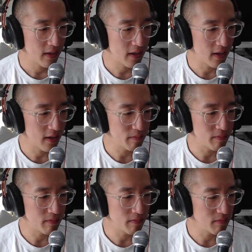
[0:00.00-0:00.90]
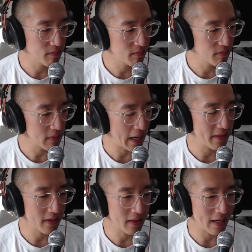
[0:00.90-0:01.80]
I
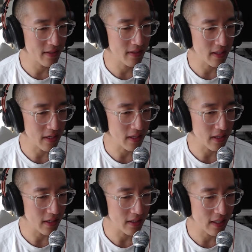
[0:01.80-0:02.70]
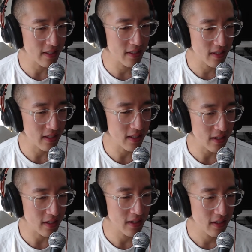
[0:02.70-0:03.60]
think that's
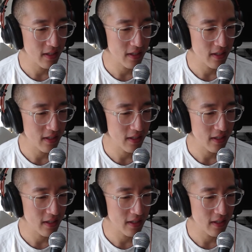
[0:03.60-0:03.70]
the